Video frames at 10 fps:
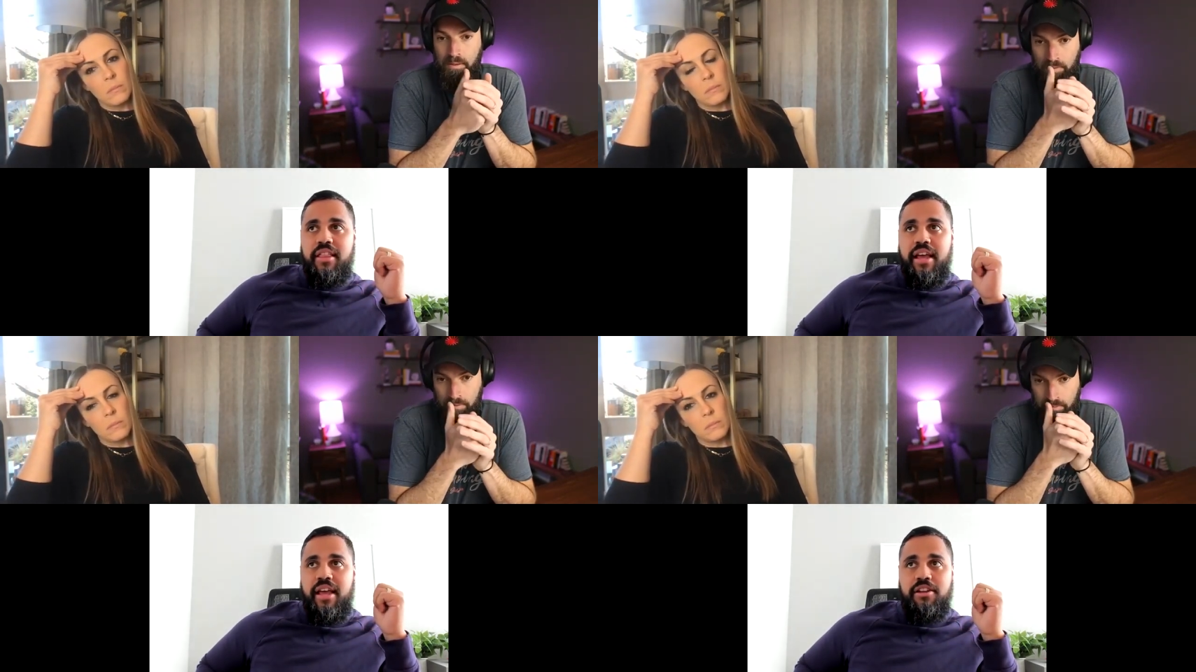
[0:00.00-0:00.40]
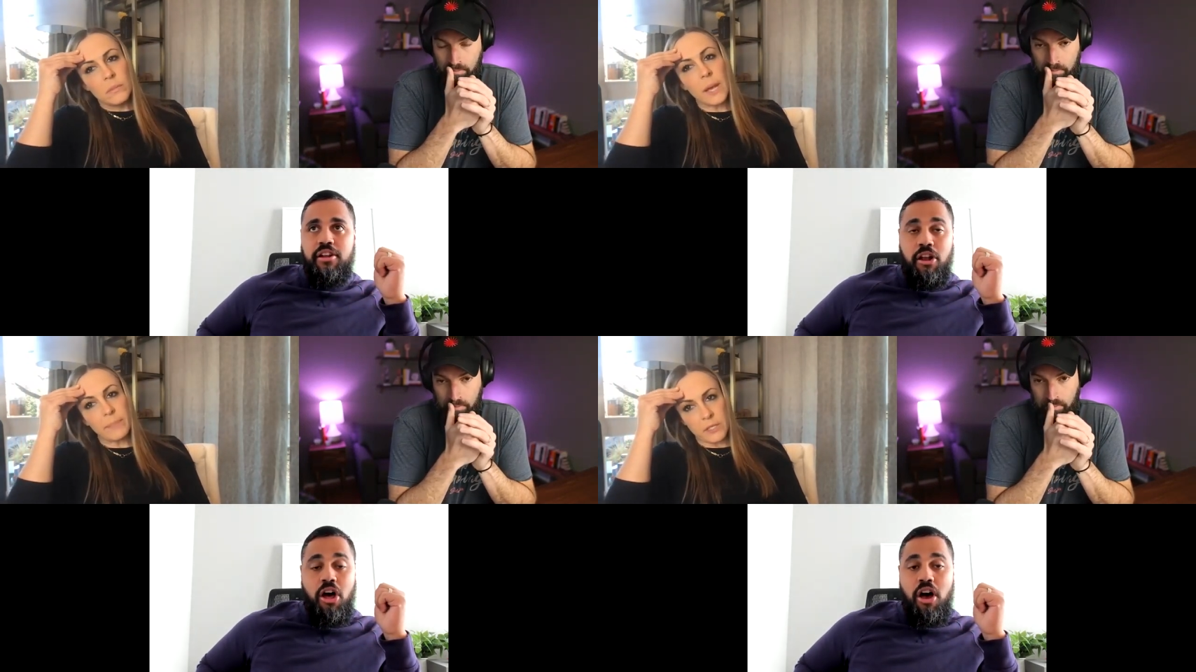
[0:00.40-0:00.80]
Speaker 1: then
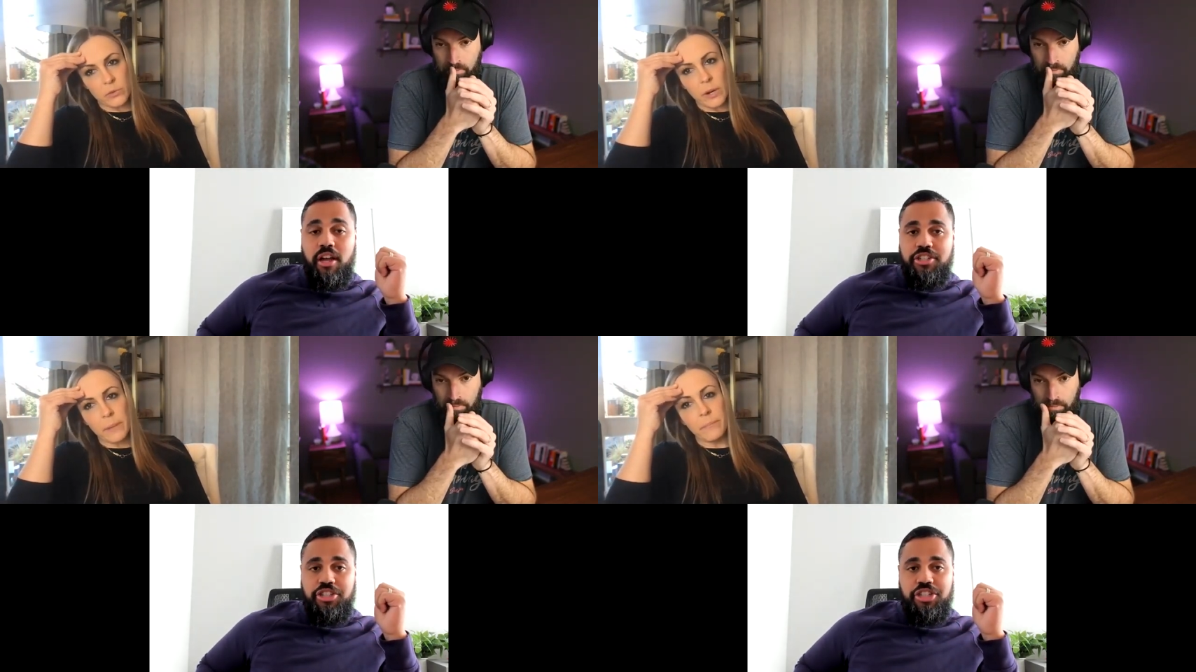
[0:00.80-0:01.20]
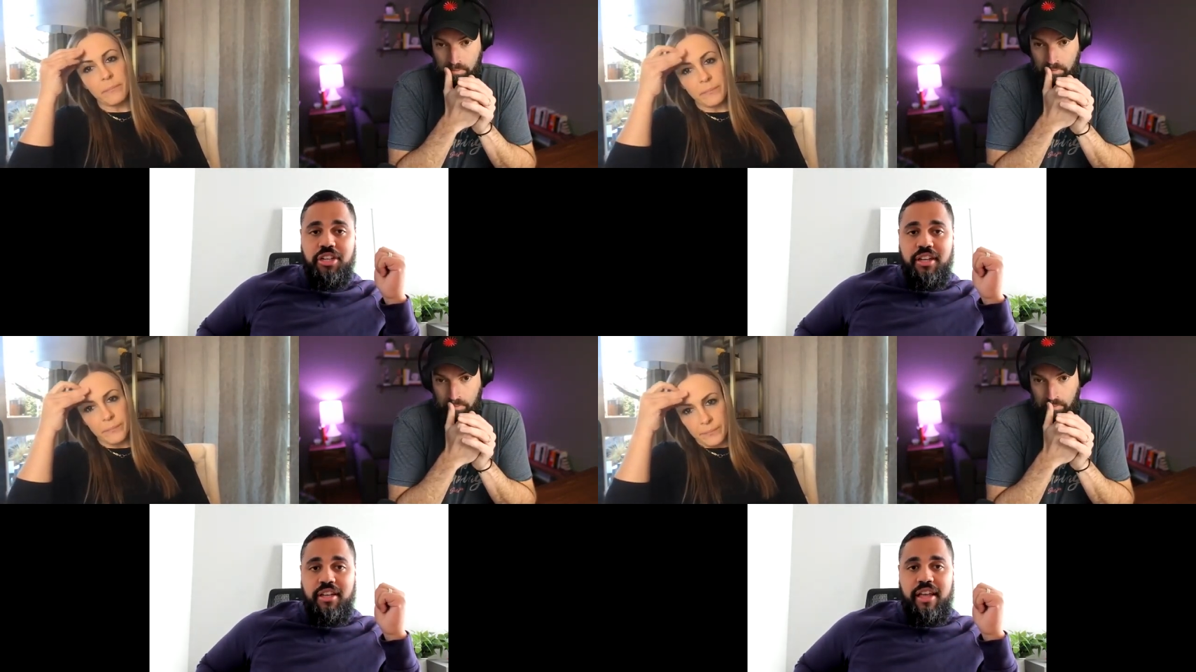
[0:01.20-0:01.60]
that's right
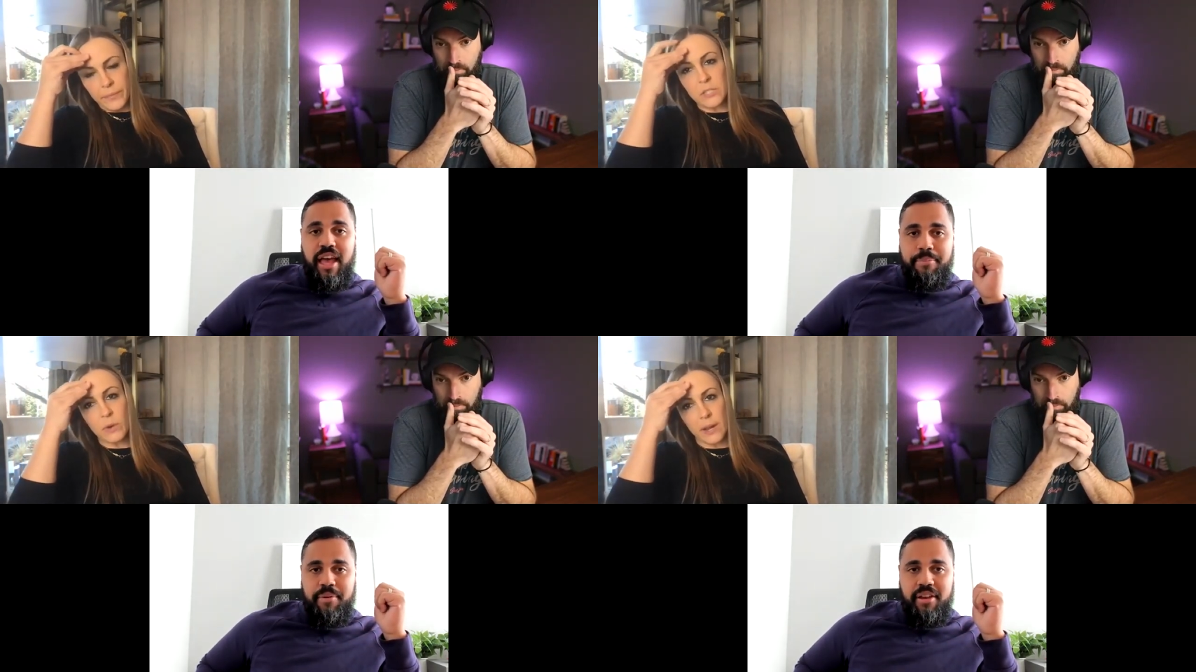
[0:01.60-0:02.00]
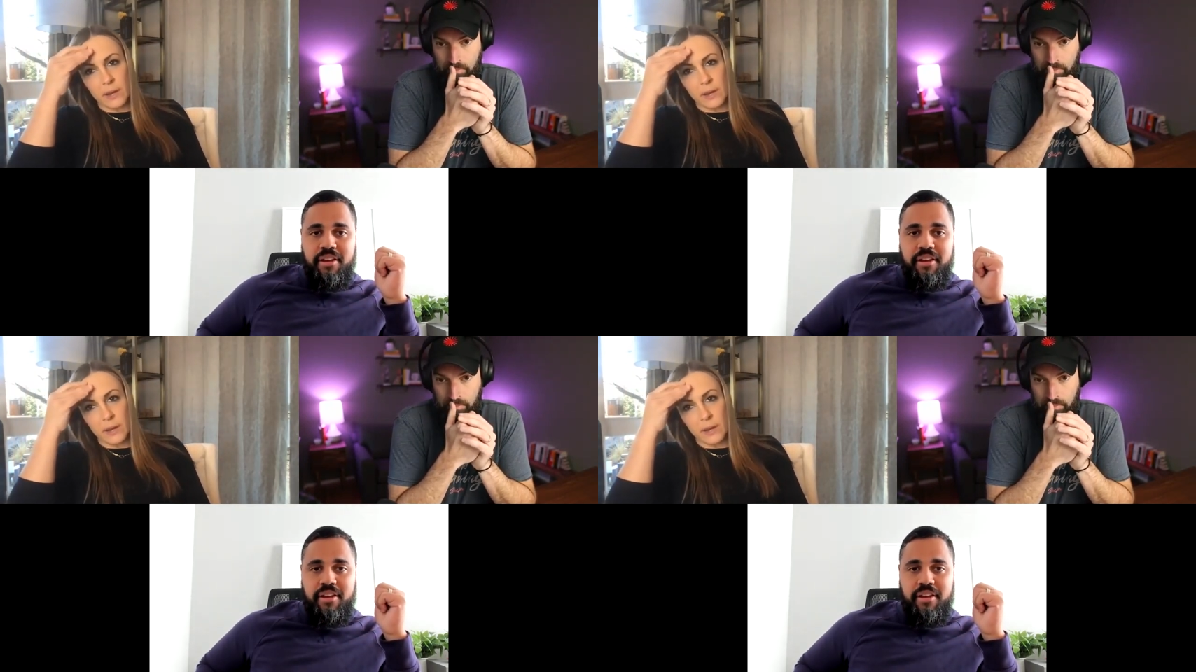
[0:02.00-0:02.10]
that's happened. right